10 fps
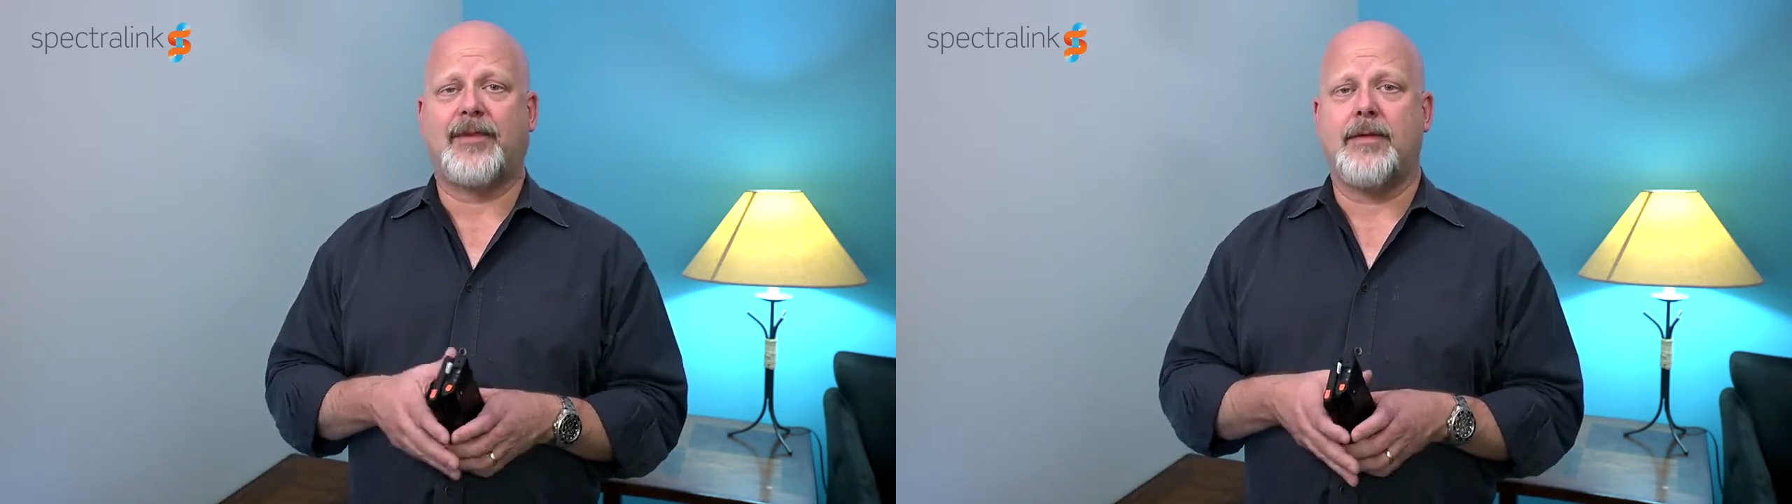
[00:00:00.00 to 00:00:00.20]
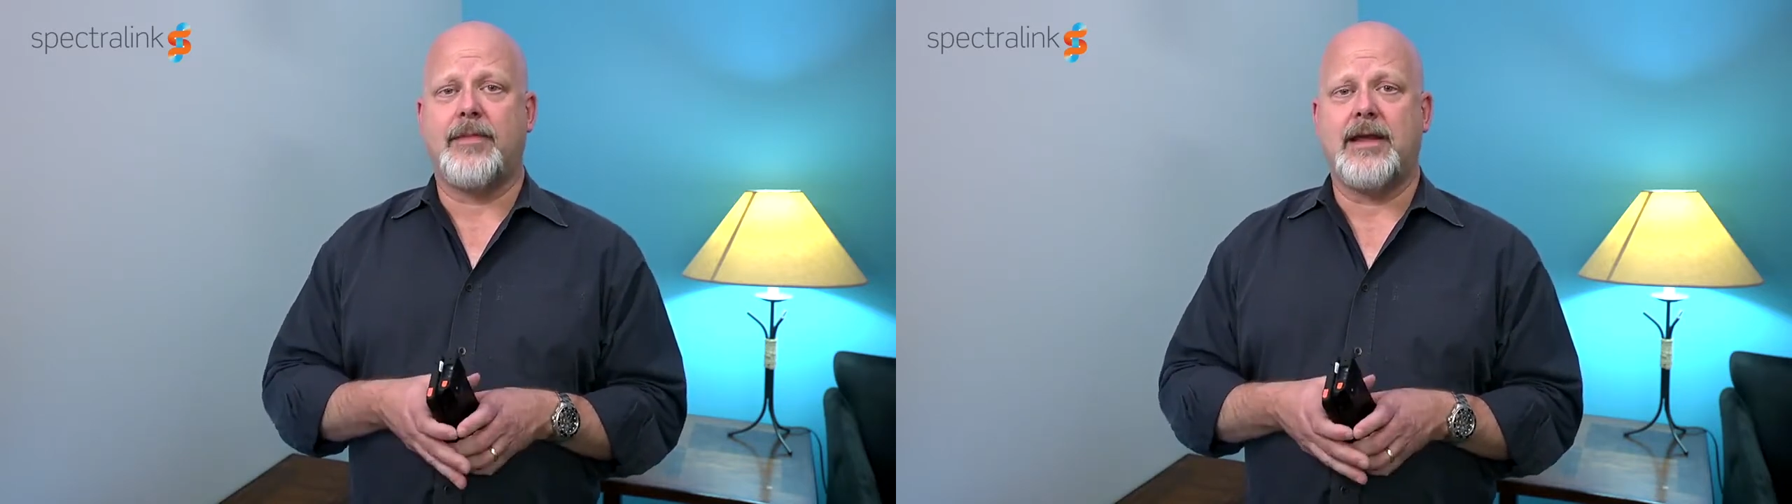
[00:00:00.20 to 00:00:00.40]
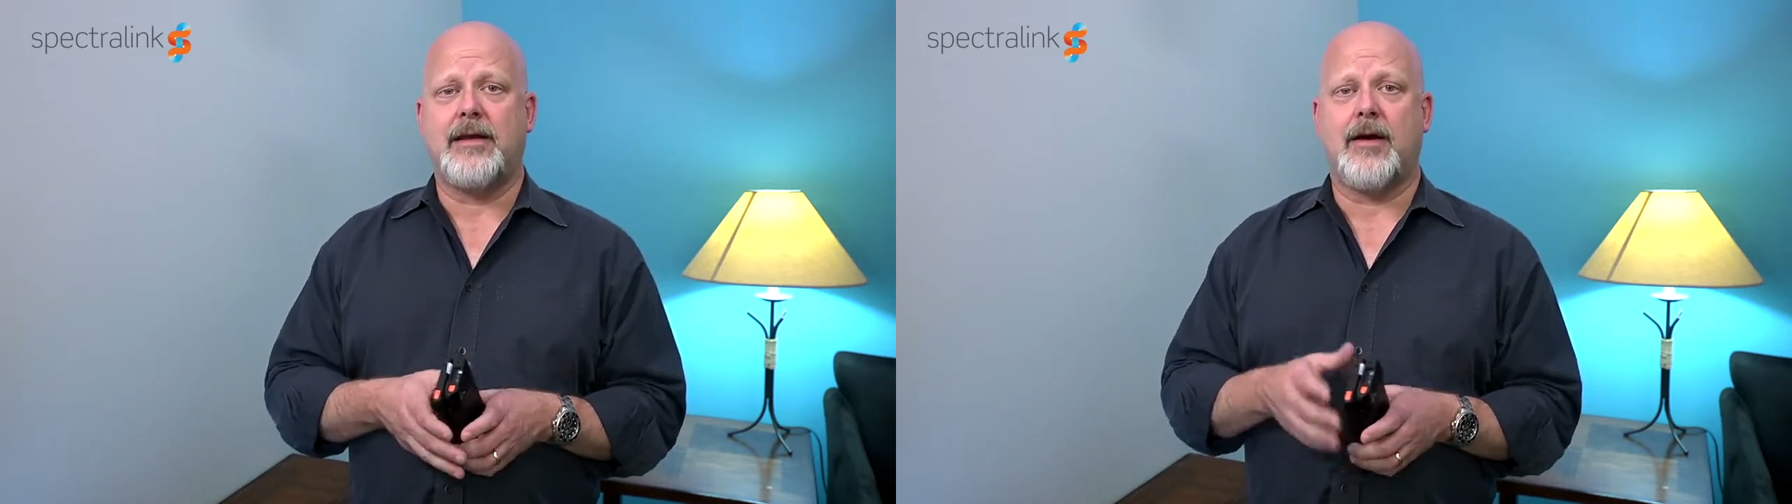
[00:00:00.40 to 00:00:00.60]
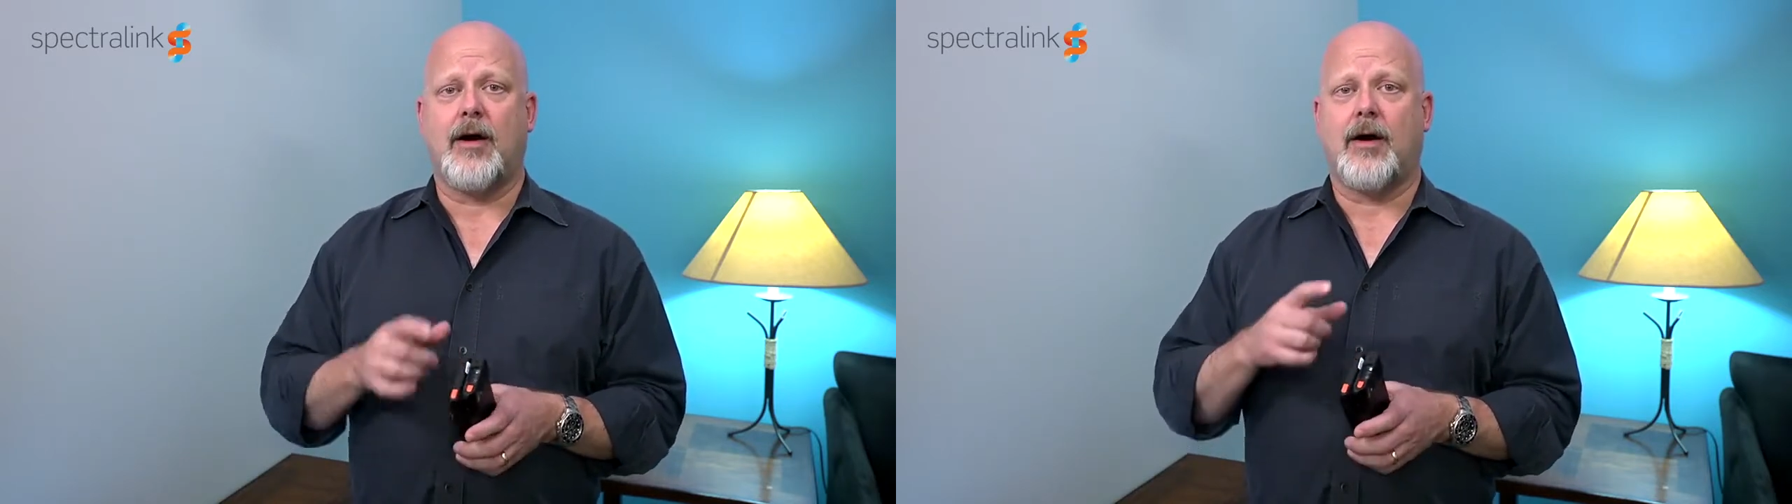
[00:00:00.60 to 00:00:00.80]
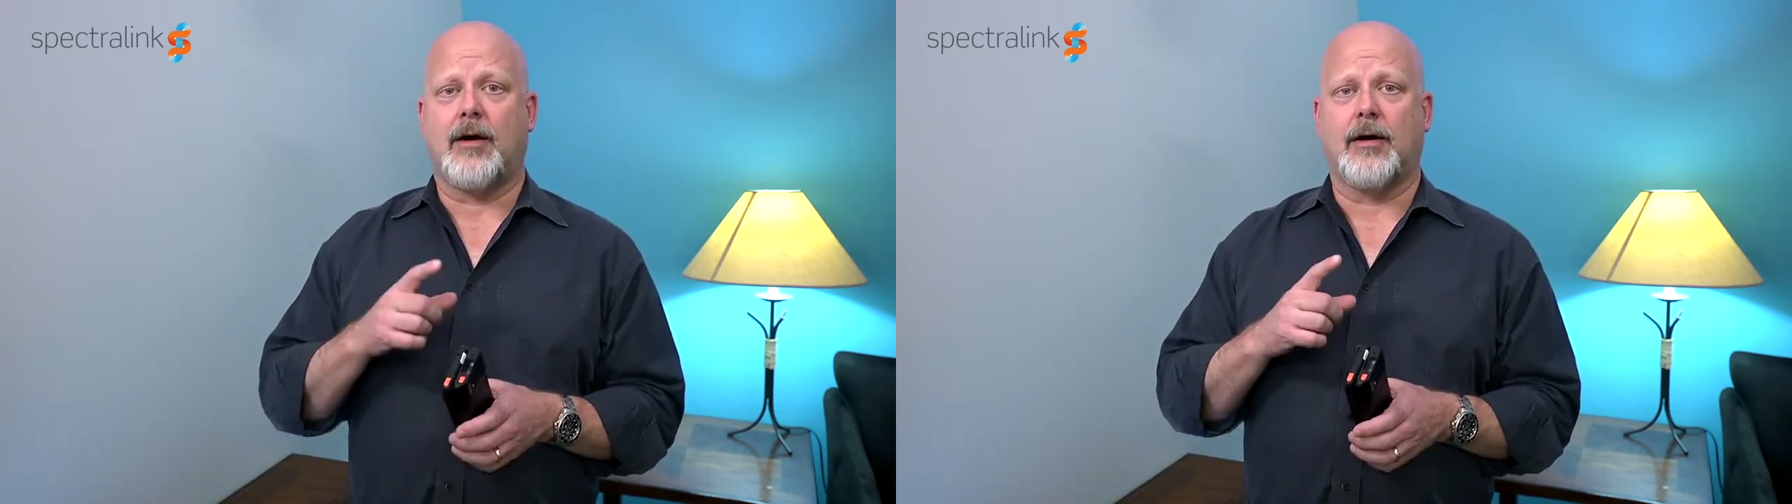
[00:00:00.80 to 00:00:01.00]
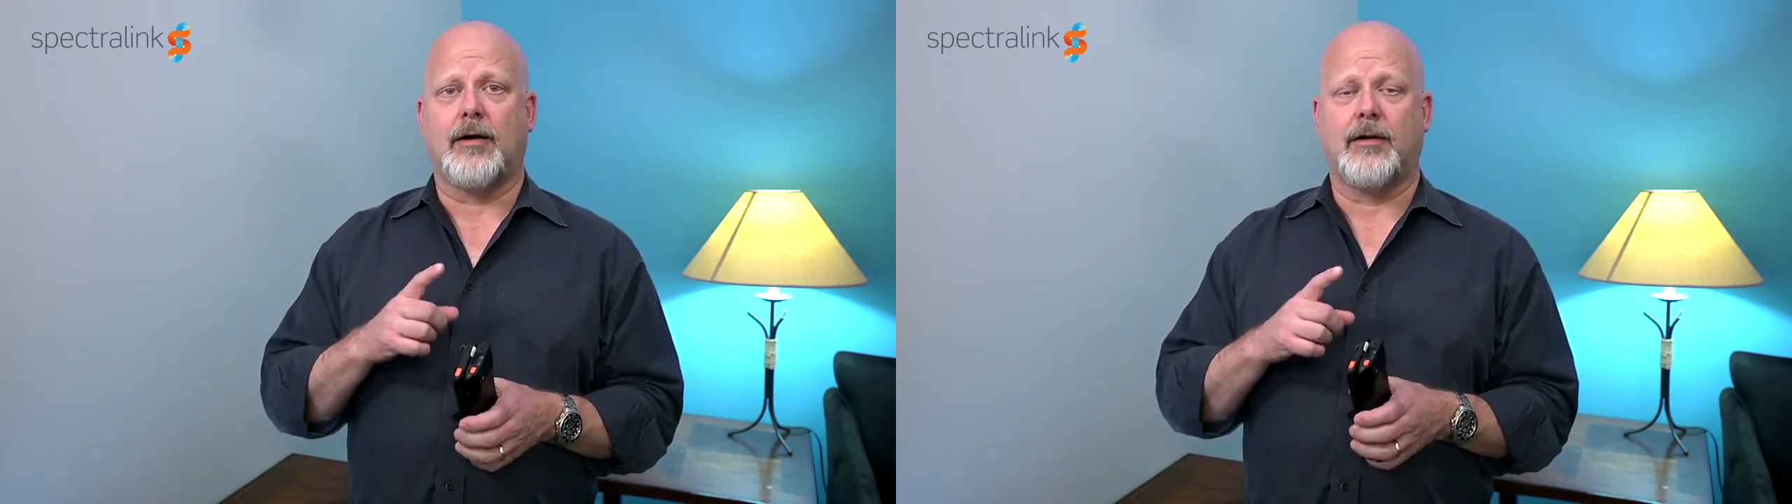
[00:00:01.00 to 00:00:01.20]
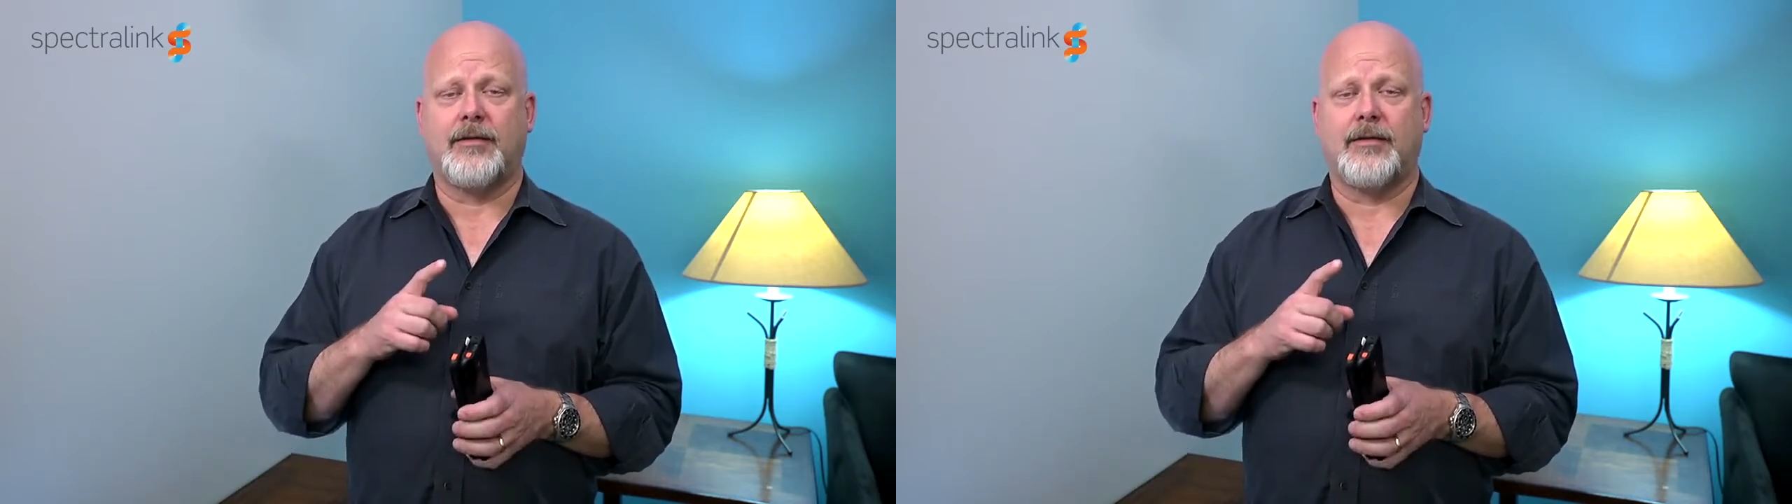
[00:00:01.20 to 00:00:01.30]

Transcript: I mean our